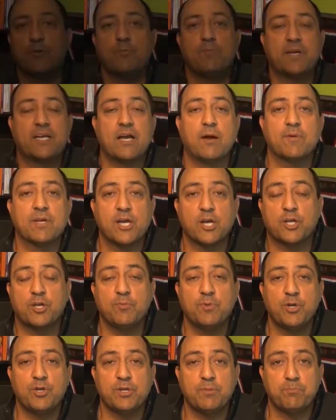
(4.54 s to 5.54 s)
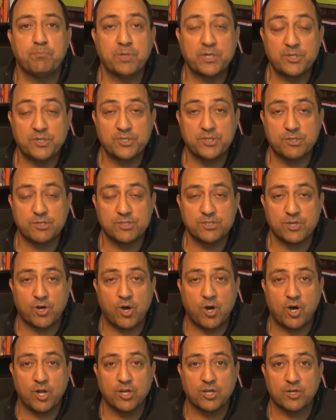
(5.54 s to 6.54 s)
of you becoming community builders
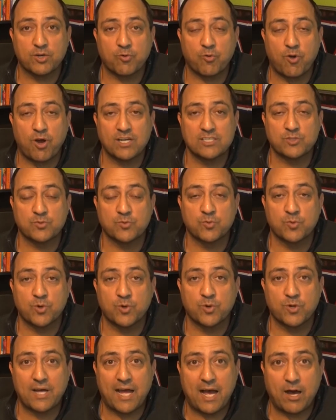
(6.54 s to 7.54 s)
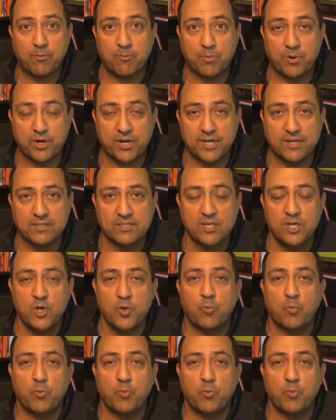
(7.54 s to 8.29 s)
all across rural Alberta.